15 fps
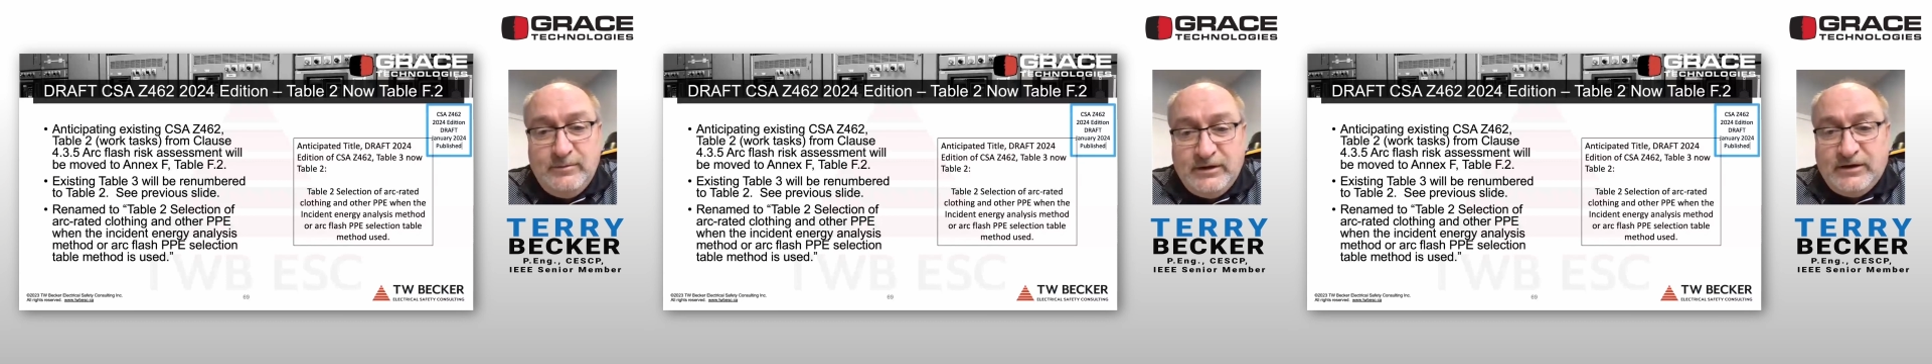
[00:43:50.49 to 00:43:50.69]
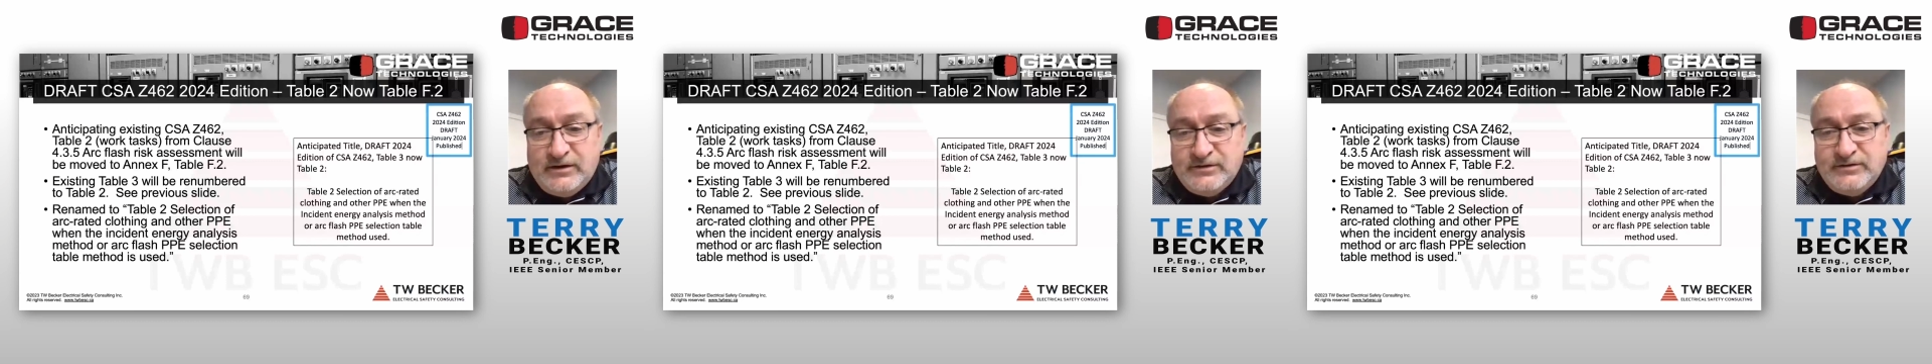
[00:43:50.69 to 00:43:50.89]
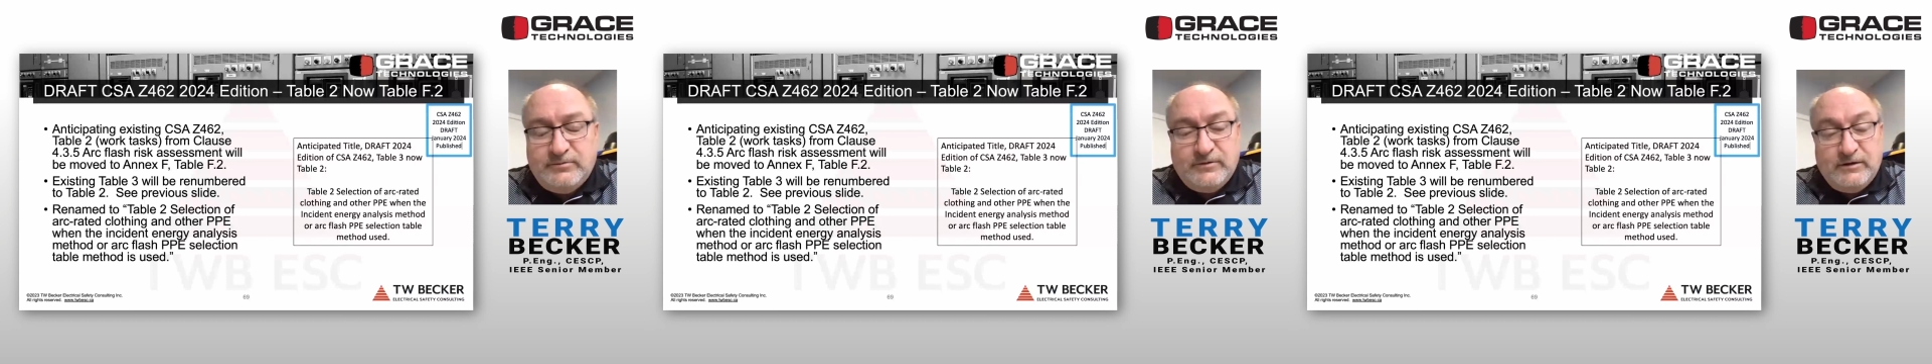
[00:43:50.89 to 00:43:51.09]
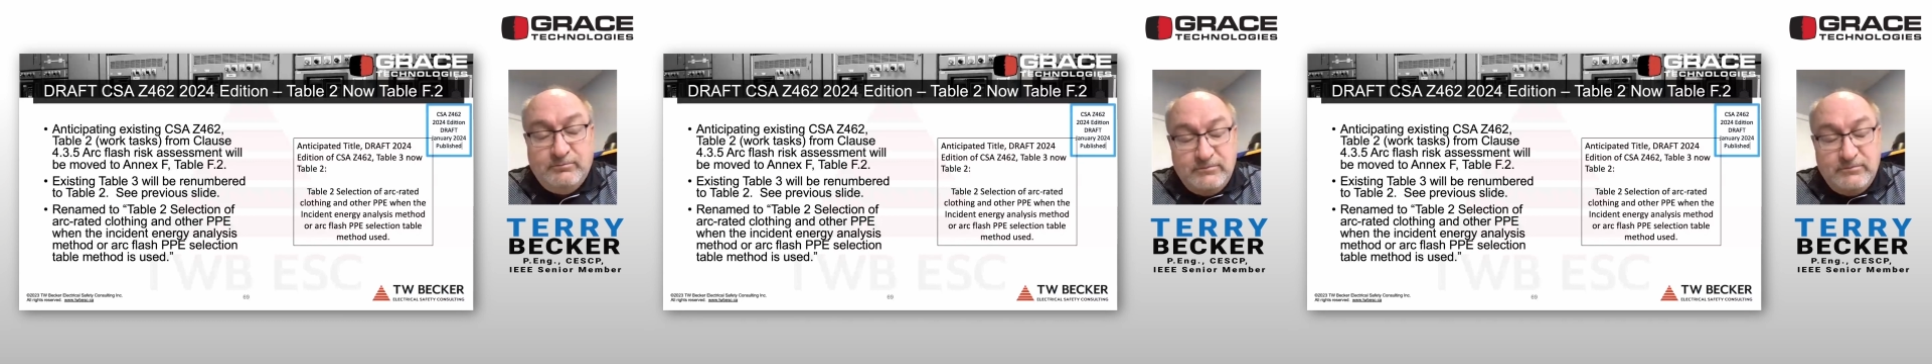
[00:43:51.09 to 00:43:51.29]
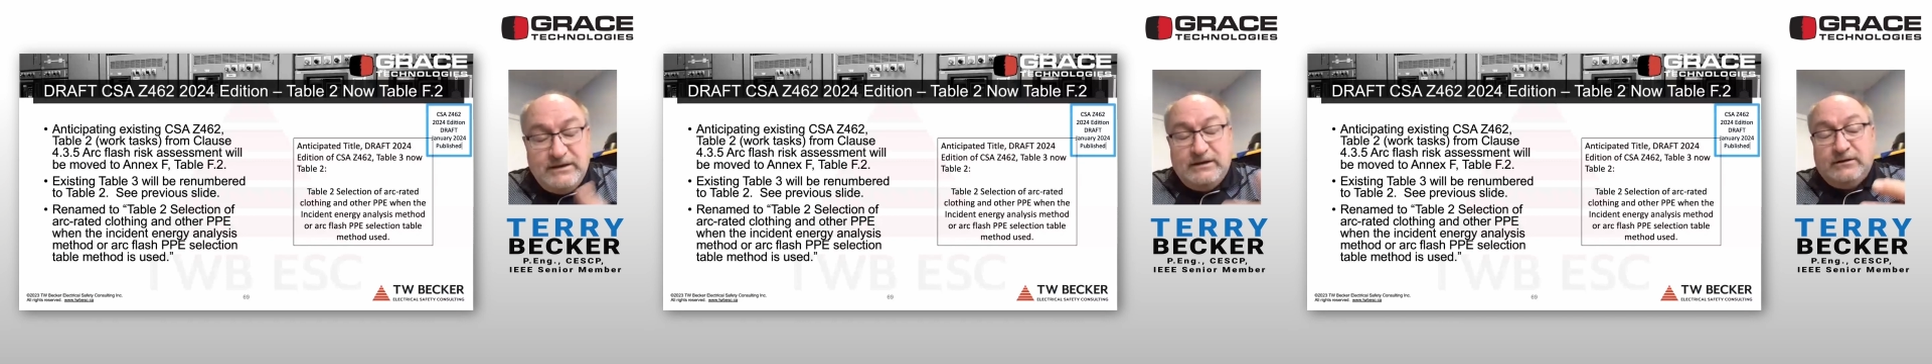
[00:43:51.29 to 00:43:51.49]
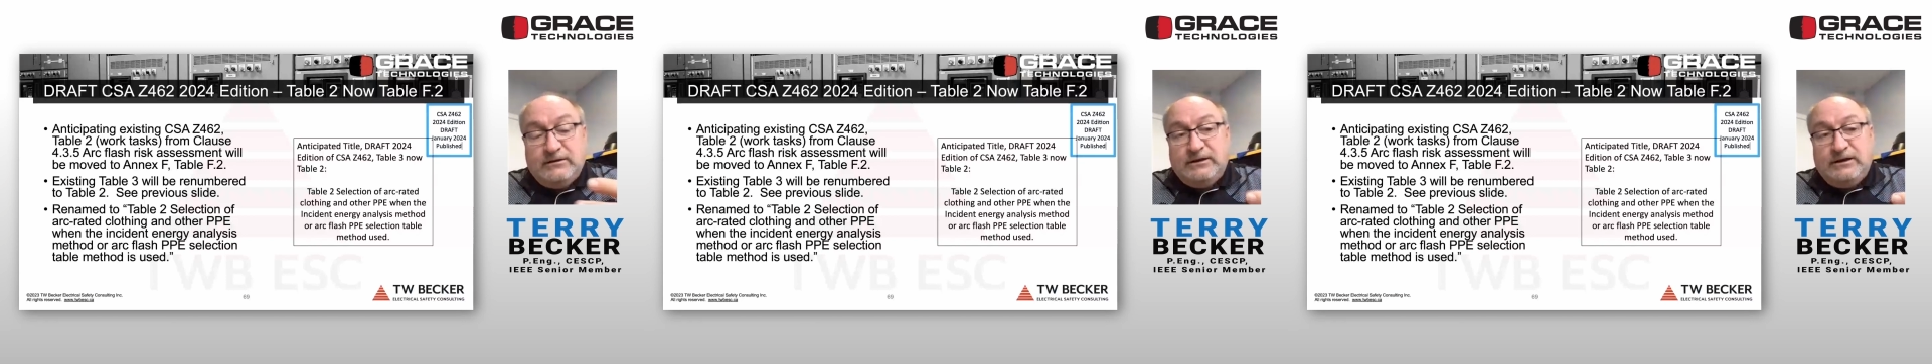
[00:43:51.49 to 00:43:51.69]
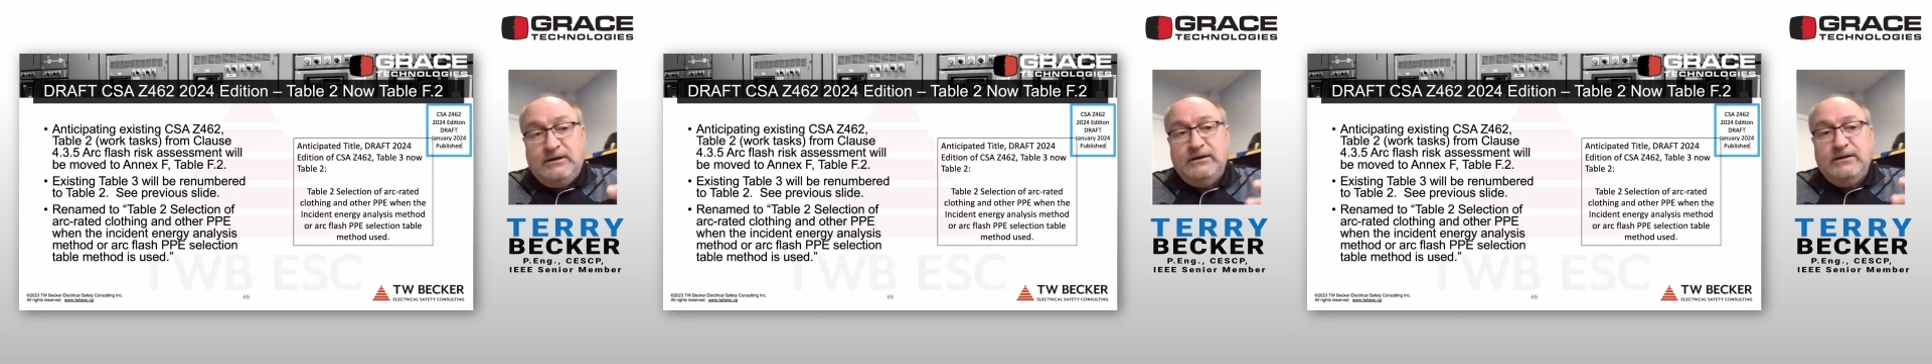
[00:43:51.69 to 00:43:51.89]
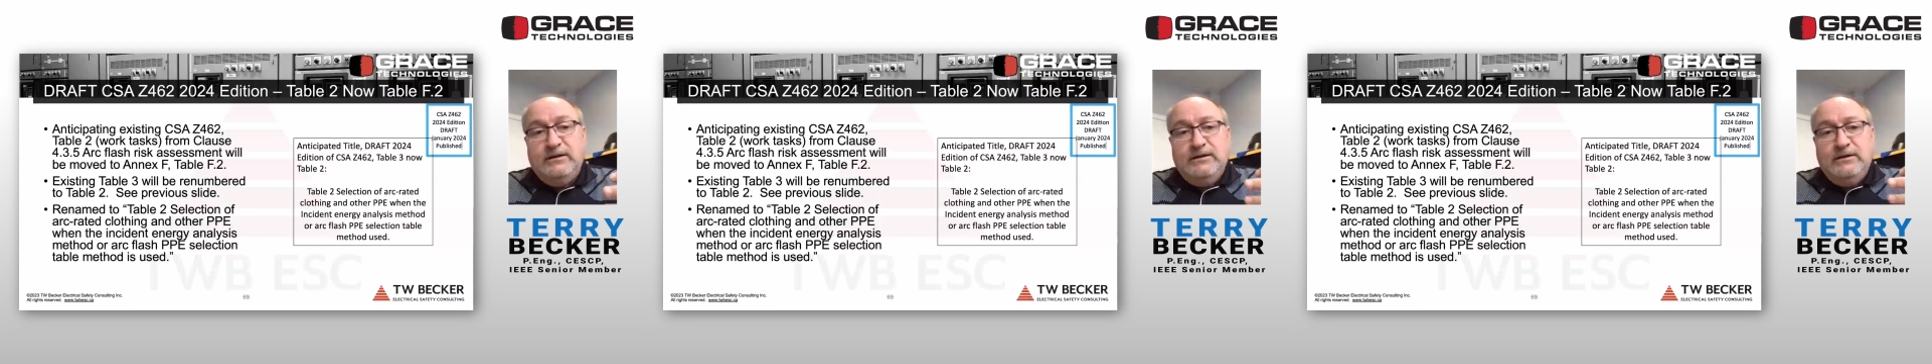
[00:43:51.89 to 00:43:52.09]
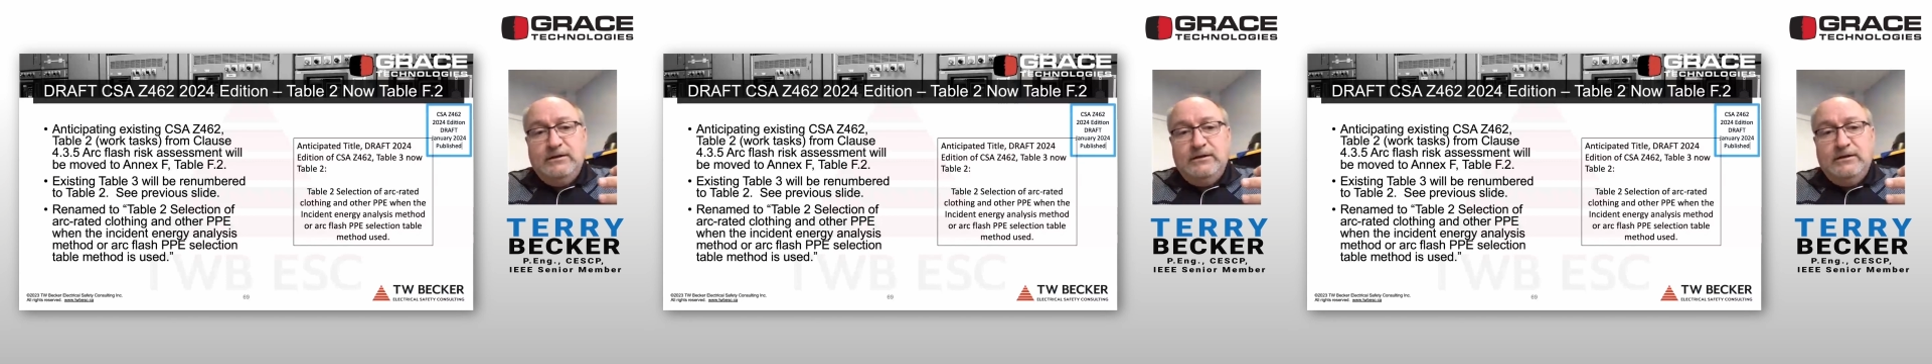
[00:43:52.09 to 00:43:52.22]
because it immediately